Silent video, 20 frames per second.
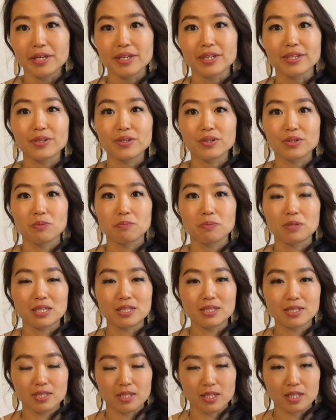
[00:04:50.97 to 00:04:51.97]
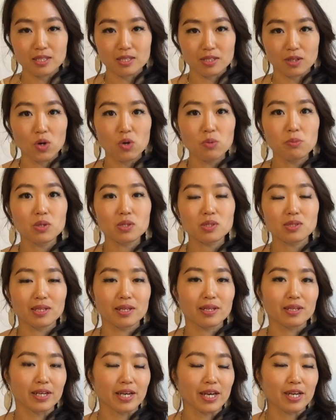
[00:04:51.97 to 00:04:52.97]
It could be, it's almost
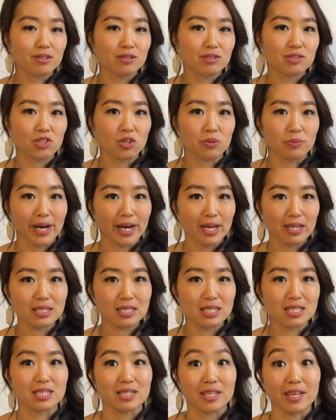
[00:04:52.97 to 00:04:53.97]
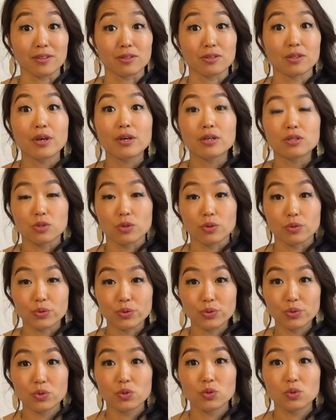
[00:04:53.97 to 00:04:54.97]
like an energy of accident. So
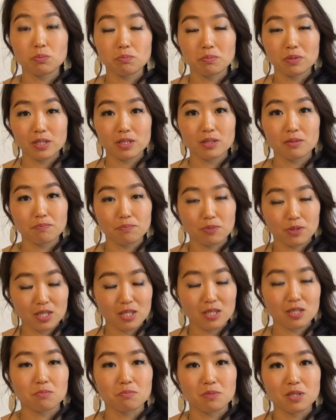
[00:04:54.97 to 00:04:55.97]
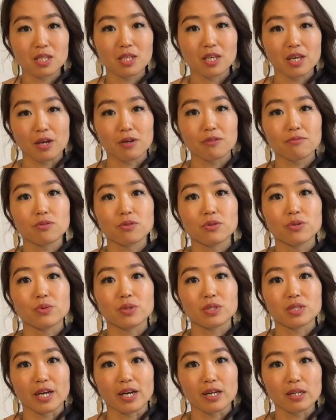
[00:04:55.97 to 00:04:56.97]
please be careful
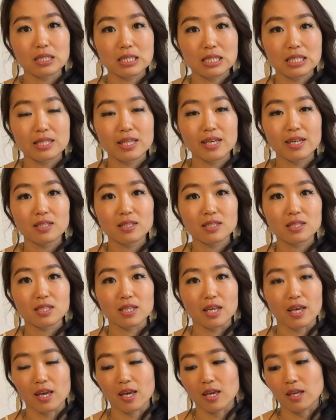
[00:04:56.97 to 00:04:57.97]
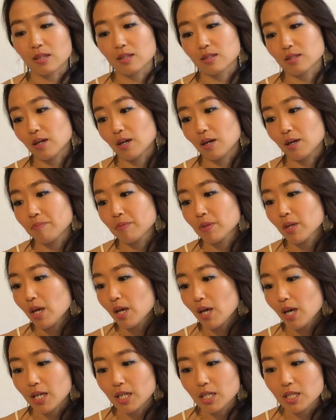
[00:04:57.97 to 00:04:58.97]
with accidents and
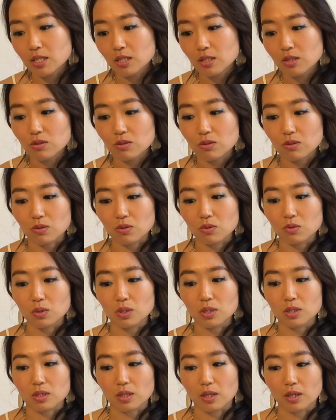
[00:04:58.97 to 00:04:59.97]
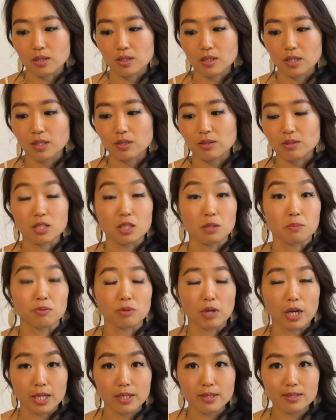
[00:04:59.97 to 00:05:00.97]
anything to do with sudden
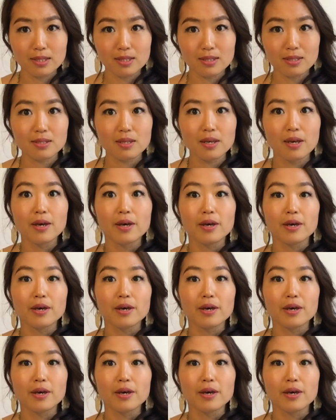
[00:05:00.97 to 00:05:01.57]
surprises.